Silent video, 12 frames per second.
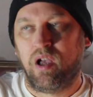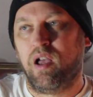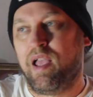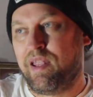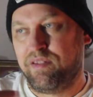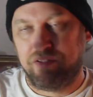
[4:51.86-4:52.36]

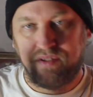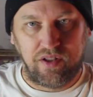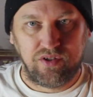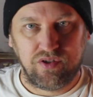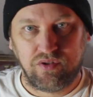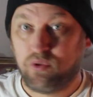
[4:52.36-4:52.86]
and the
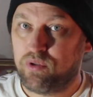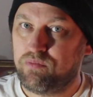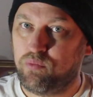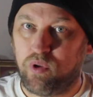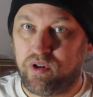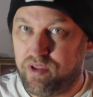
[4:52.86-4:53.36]
dungeon, or
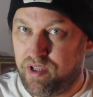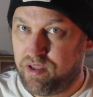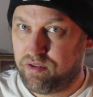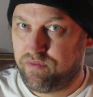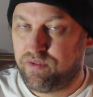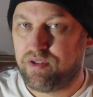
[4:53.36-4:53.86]
one or the
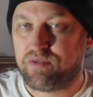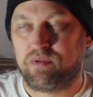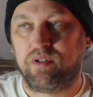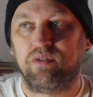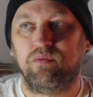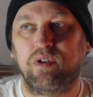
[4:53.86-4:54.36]
other, if you just
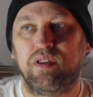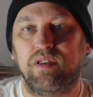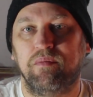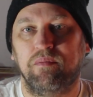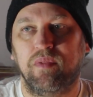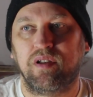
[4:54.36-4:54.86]
want to do one of
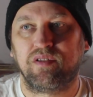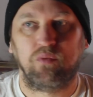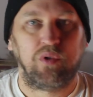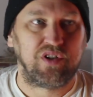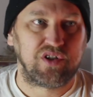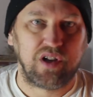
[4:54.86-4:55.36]
them as a
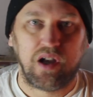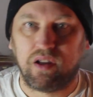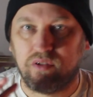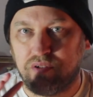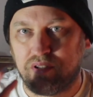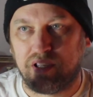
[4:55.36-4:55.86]

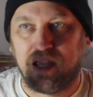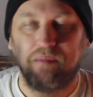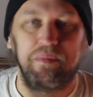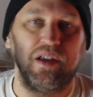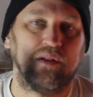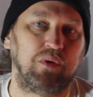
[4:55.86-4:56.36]
one-shot or as a
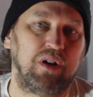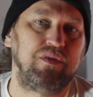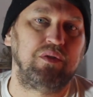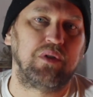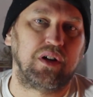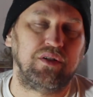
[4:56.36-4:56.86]
campaign or whatever
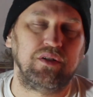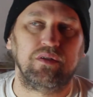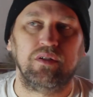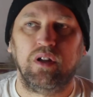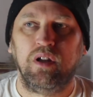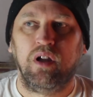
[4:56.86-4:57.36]
you want to do,
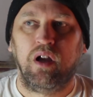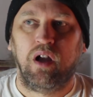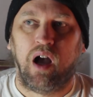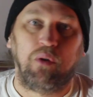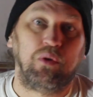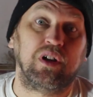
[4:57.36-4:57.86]

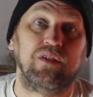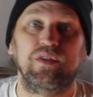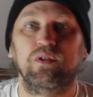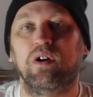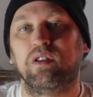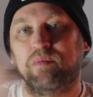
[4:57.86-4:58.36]
I will give
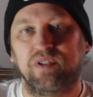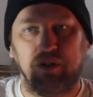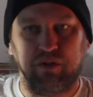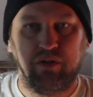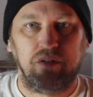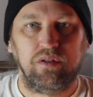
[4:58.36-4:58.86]
you all the
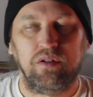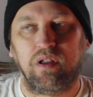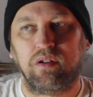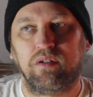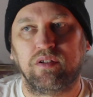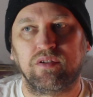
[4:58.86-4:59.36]
material.
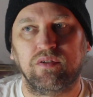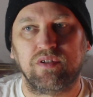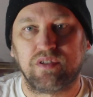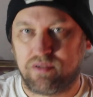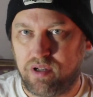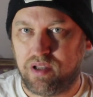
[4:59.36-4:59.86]
So
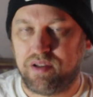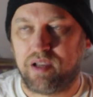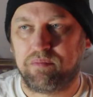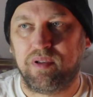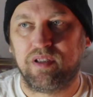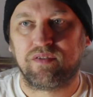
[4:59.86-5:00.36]
just
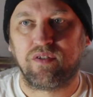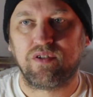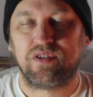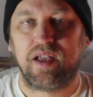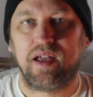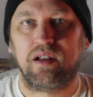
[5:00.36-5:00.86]
contact me as far
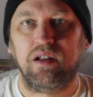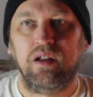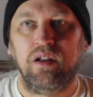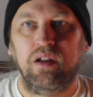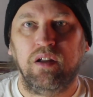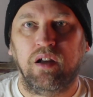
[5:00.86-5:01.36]
as that.
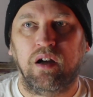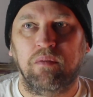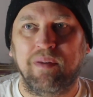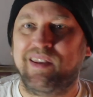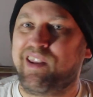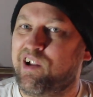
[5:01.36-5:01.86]

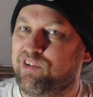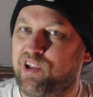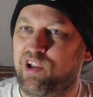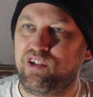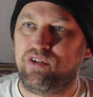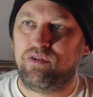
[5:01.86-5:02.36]
And then I'll
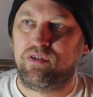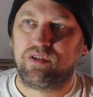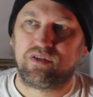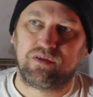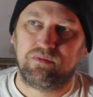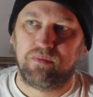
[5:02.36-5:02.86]
tell you
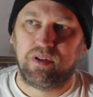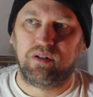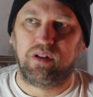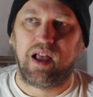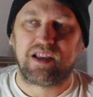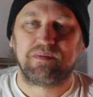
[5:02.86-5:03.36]
this
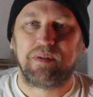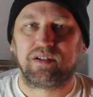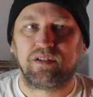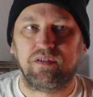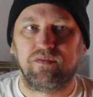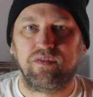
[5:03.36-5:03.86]
little
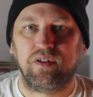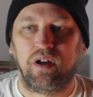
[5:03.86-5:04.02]
aspect of